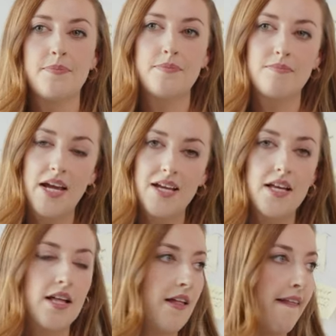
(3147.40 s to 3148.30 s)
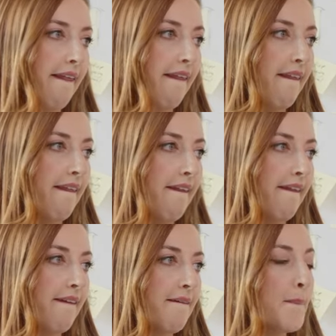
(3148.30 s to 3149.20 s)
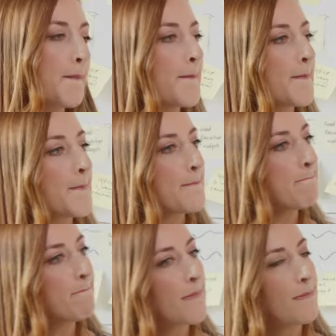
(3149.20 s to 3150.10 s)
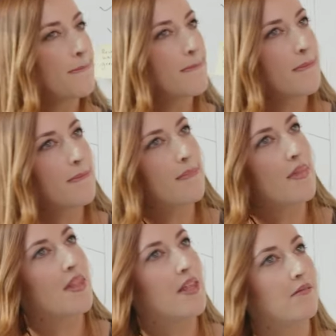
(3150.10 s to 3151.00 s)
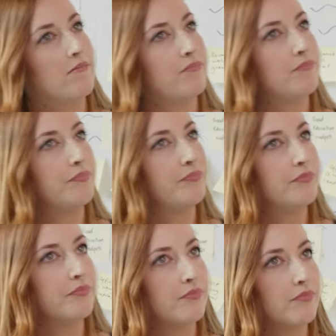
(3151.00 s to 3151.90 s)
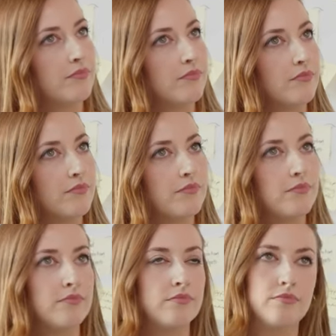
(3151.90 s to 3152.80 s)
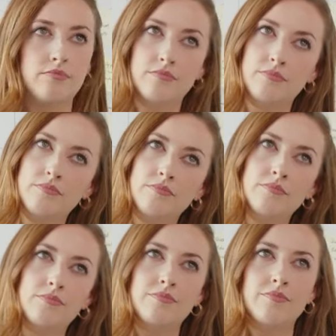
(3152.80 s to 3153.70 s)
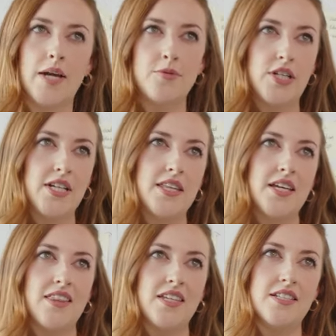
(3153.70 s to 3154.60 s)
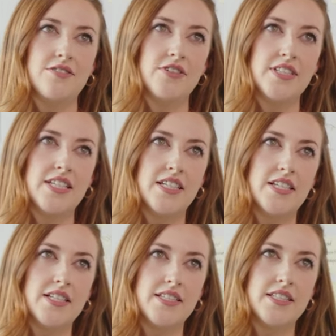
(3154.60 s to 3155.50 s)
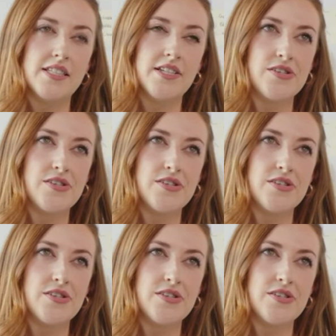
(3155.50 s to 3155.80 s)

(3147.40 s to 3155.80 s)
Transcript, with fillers: Are there any differences? And what are your tips for running it as a virtual I'm trying to think workshop? The differences.